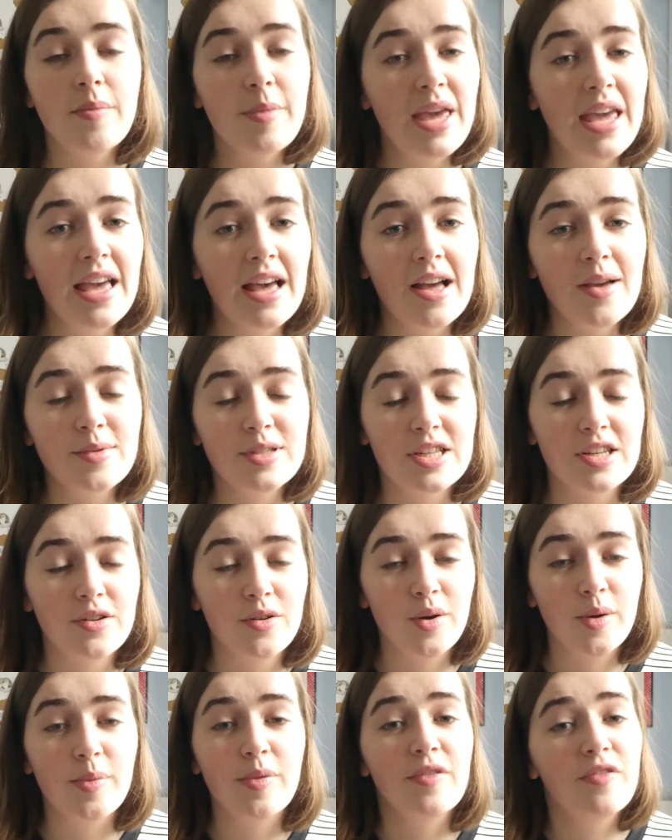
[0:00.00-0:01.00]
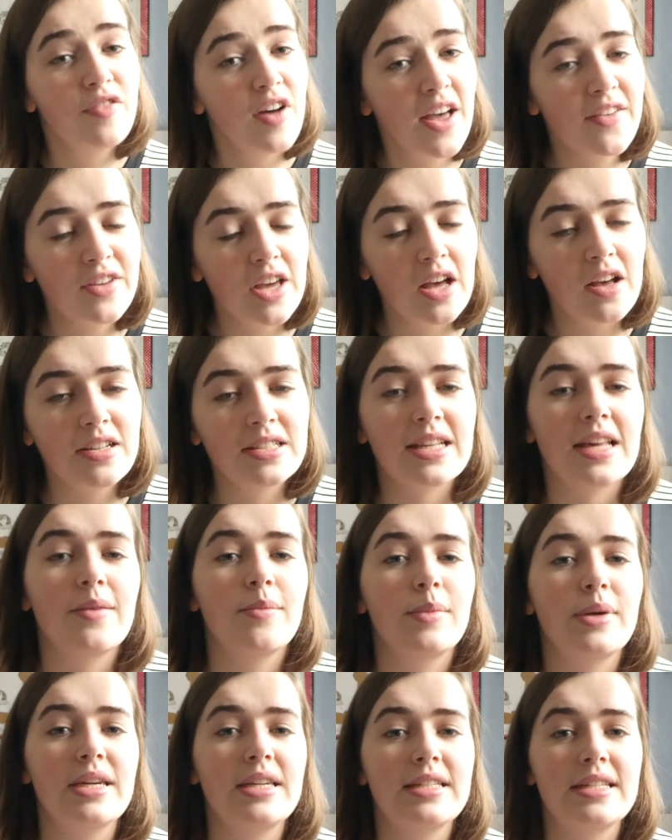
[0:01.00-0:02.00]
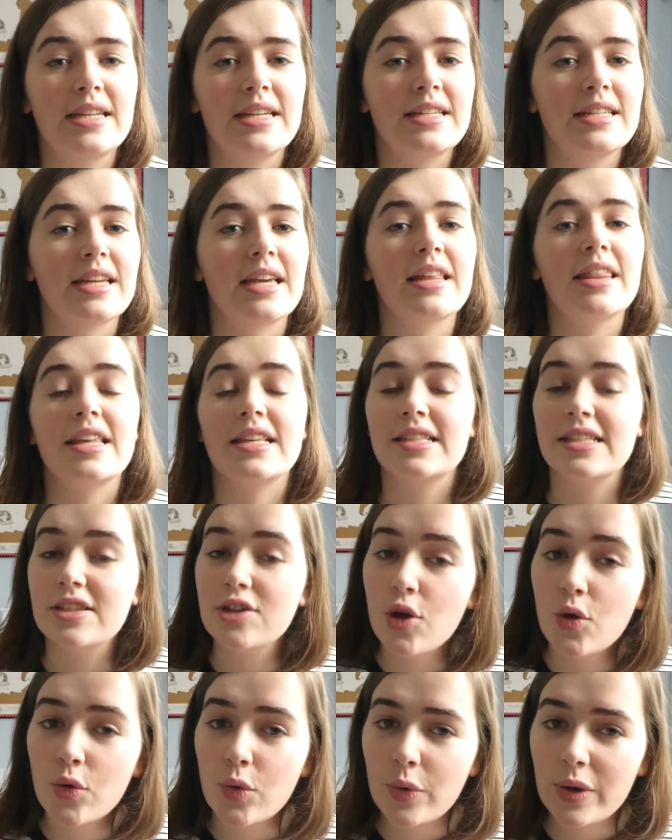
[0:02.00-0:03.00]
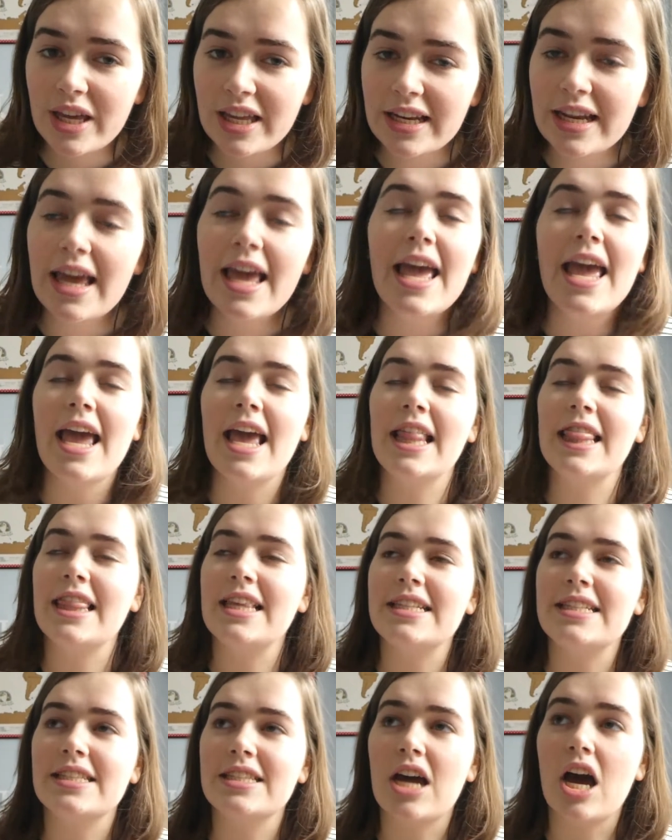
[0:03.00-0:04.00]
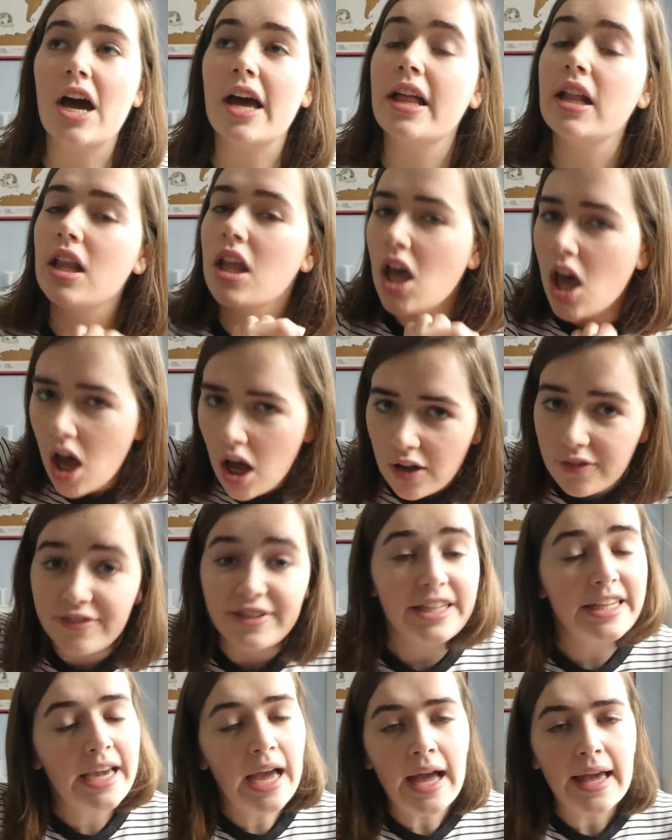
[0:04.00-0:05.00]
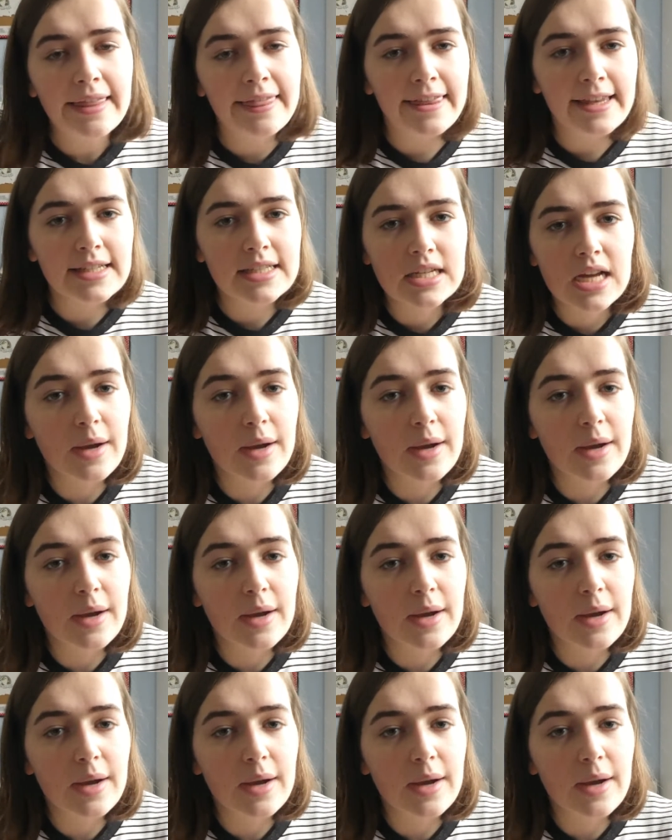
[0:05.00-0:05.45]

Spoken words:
me, I was in a group of 5 girls and we did the Snow Queen in the style of Knee-High Theatre